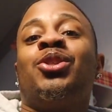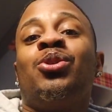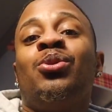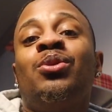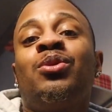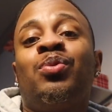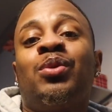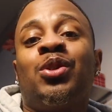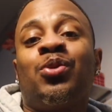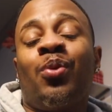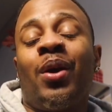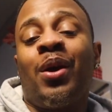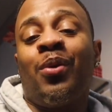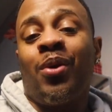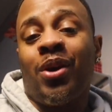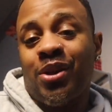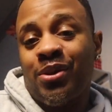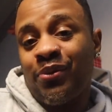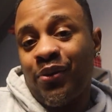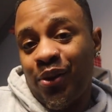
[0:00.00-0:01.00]
choose which way
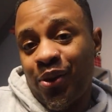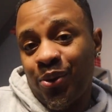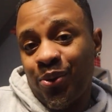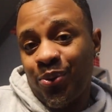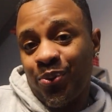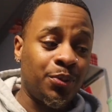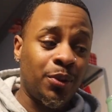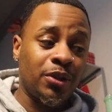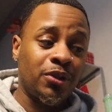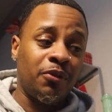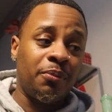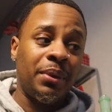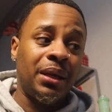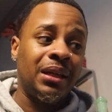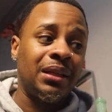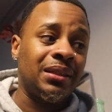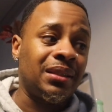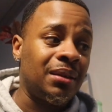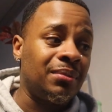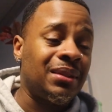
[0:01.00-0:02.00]
works for you. It works for me
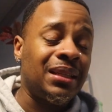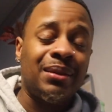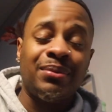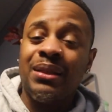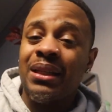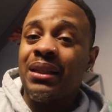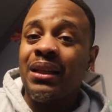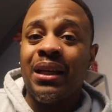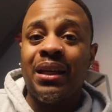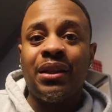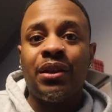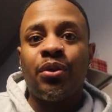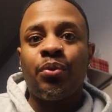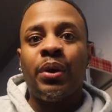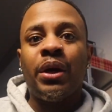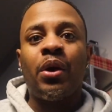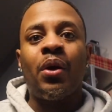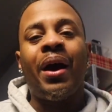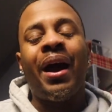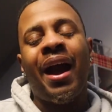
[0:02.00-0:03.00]
because sometimes at the end of the
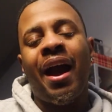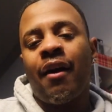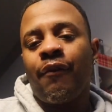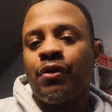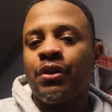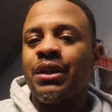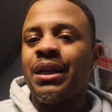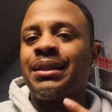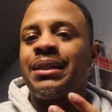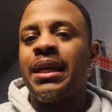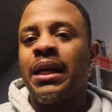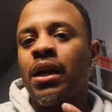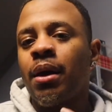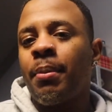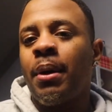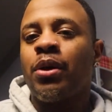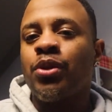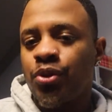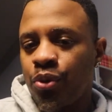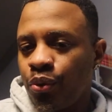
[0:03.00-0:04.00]
week, on average, I take
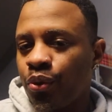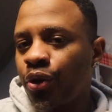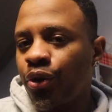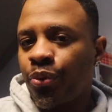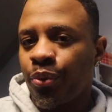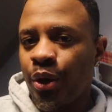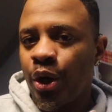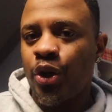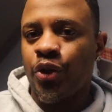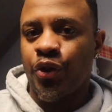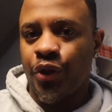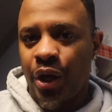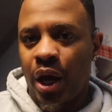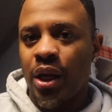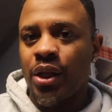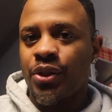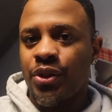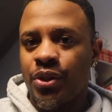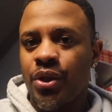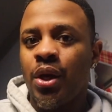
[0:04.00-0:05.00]
about $200 to
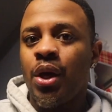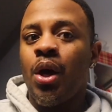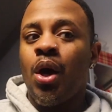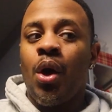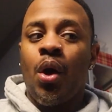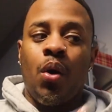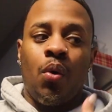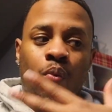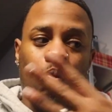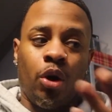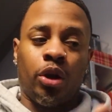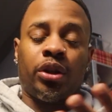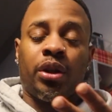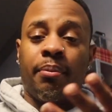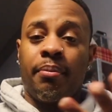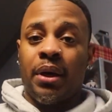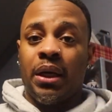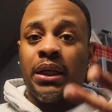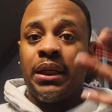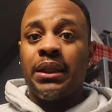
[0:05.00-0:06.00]
$300 worth
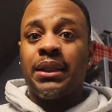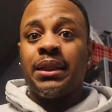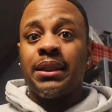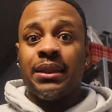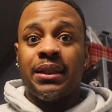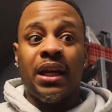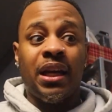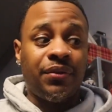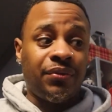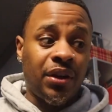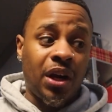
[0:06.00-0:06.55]
of money to save.